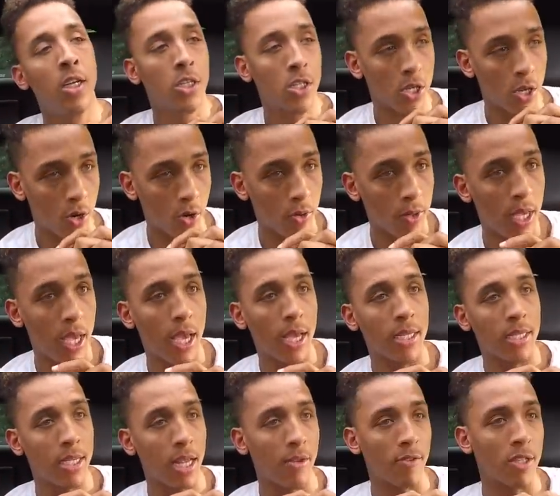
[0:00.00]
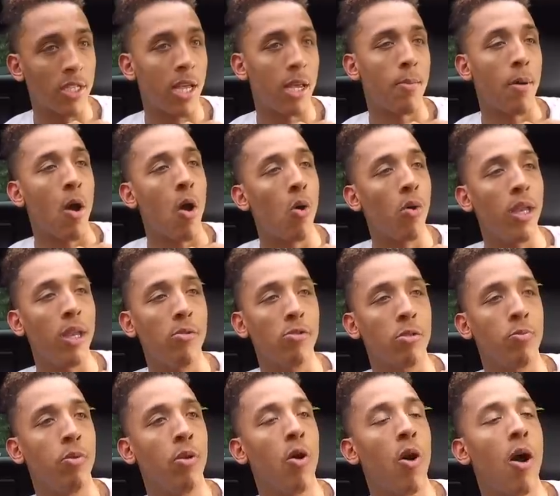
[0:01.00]
So yeah, it's safe to say my whole knee
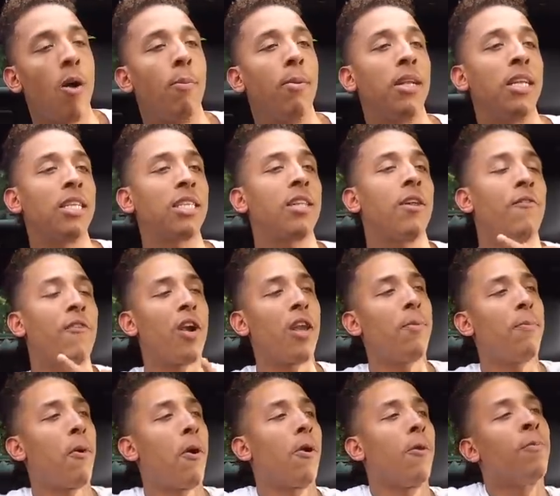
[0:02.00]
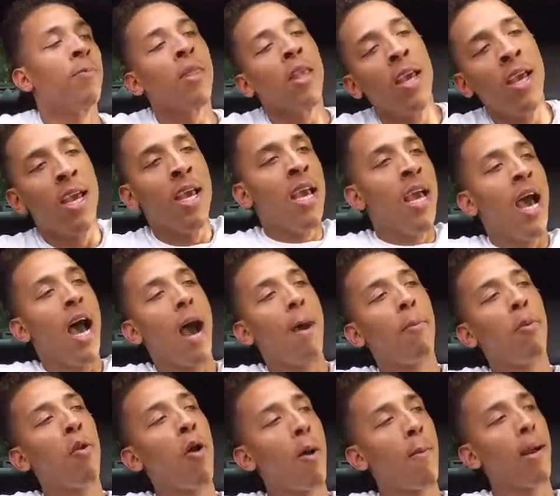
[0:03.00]
was blew out. But this is the funny part. I
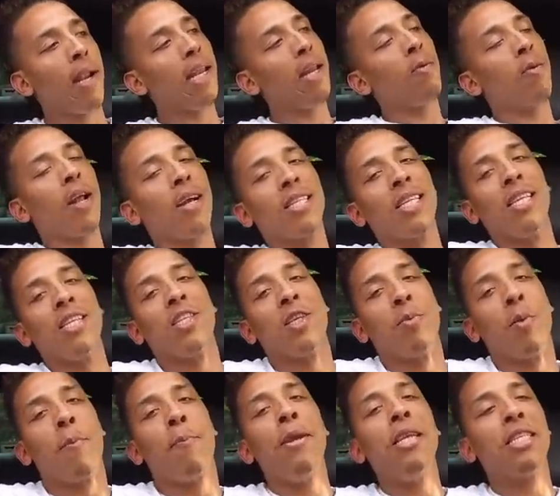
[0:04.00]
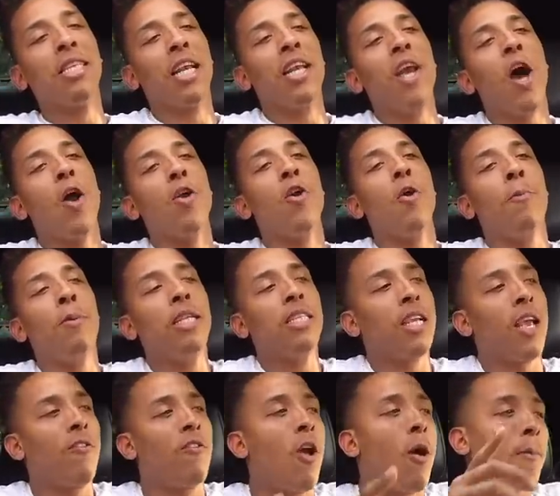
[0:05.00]
blew out my knee when I was in the gym with PJ. Y'all know
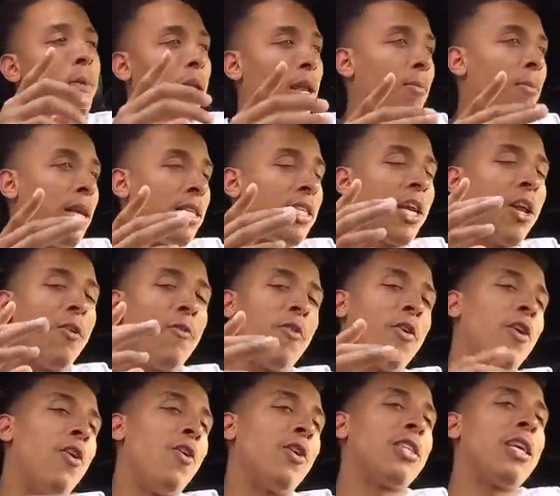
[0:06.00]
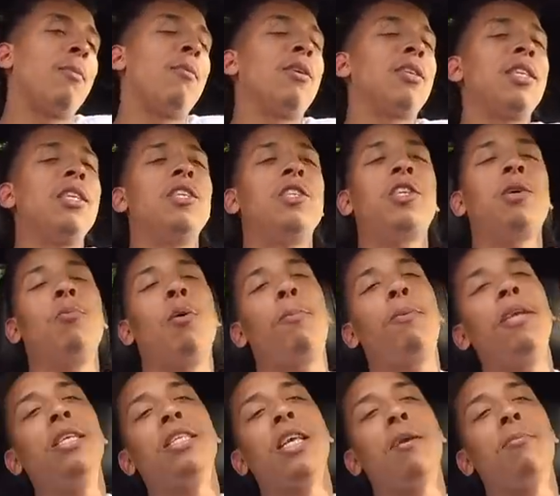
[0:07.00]
PJ if y'all been in my channel for a long time. I was in the gym with
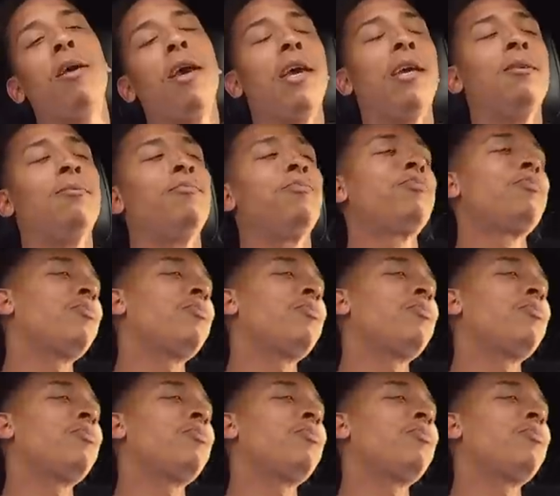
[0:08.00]
PJ, man.